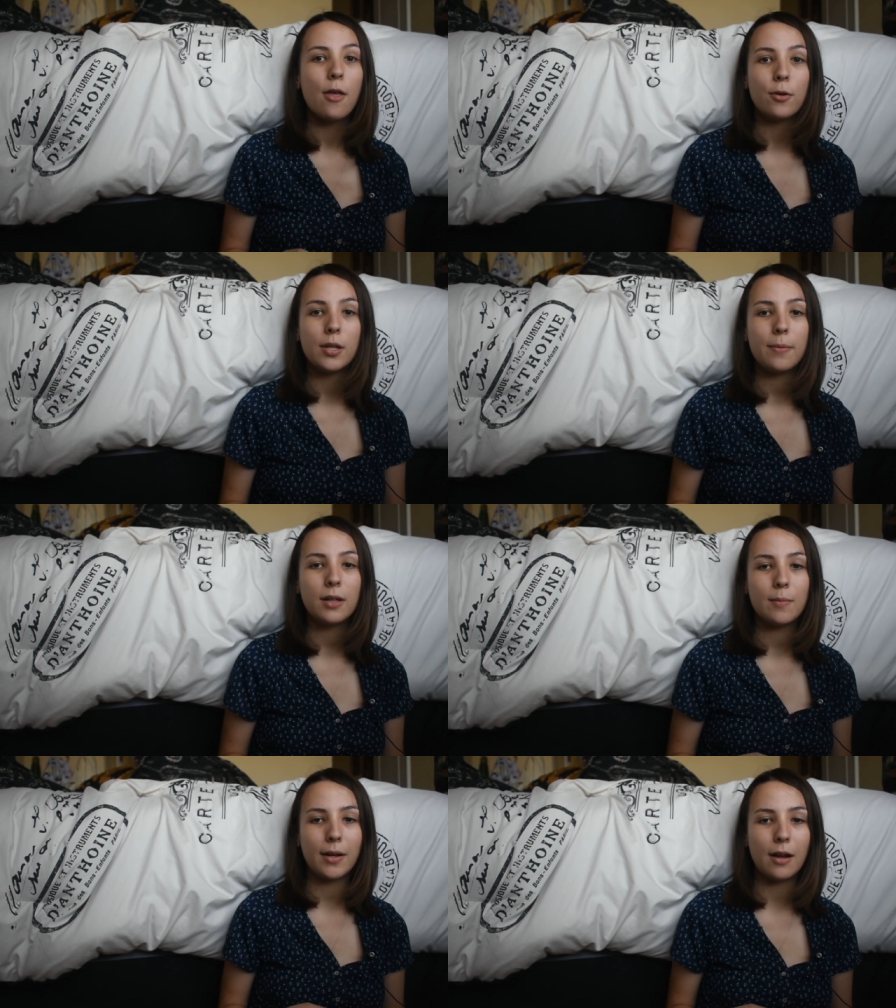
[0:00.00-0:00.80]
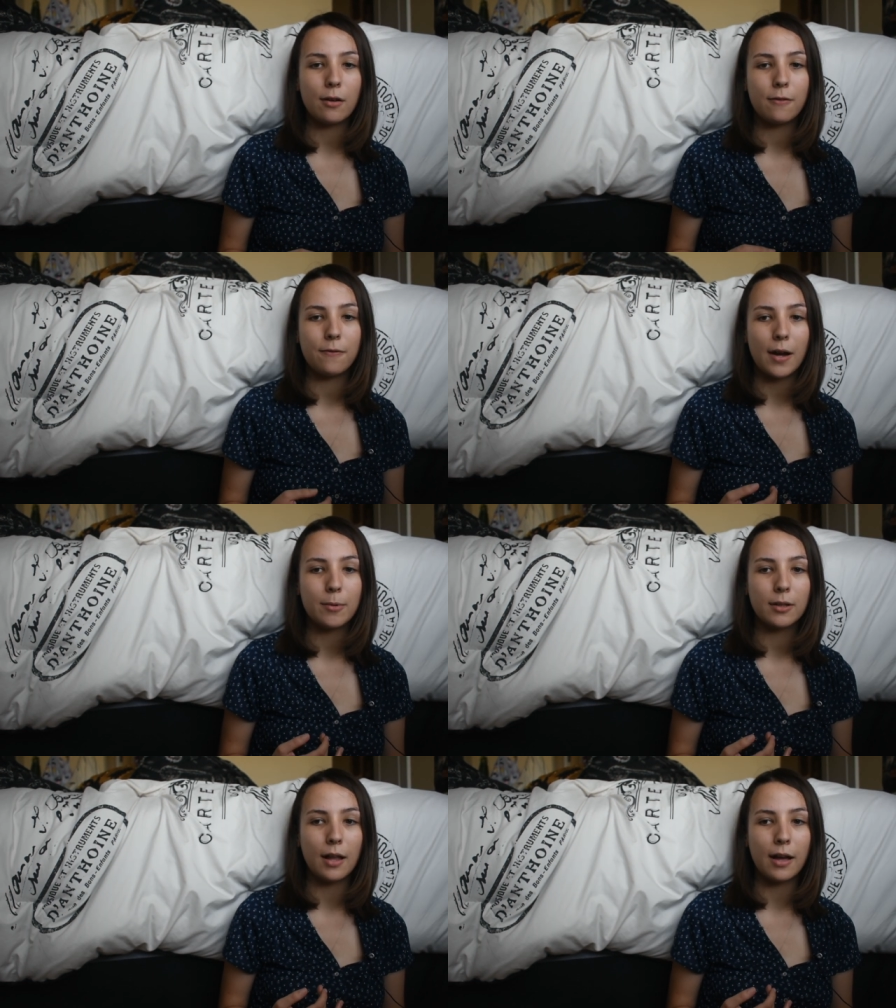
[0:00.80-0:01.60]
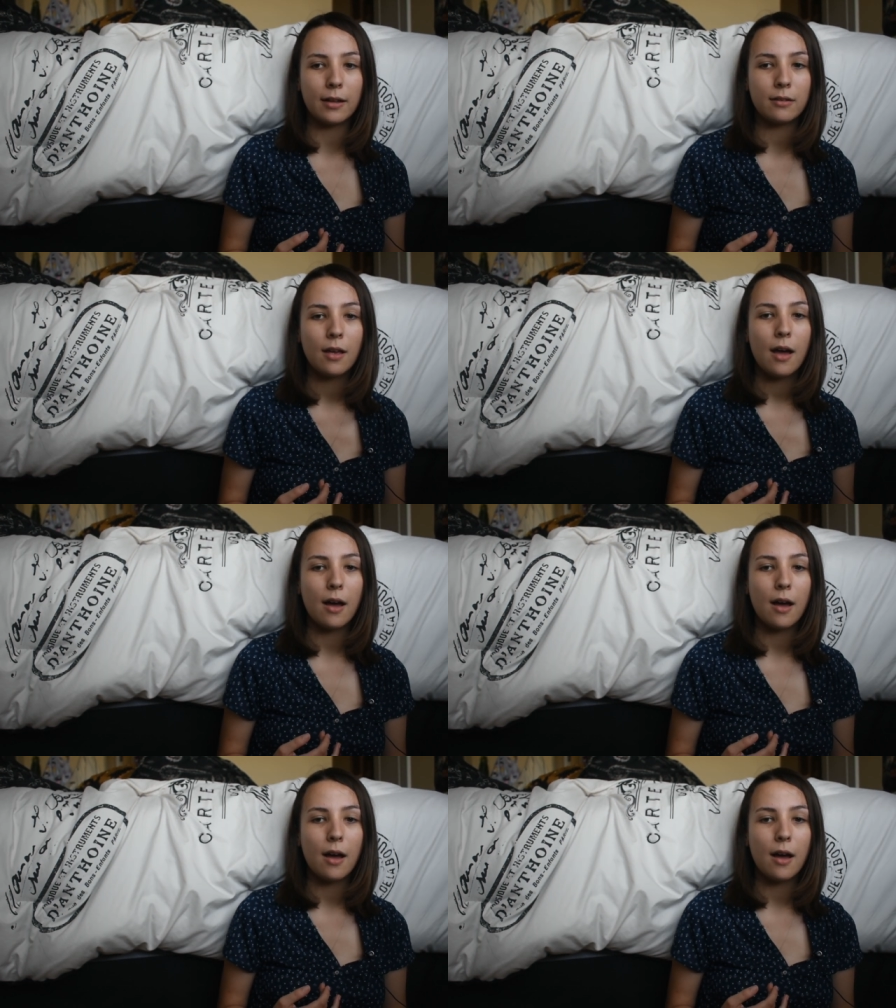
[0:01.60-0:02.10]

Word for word: They're typically made out of fiberglass,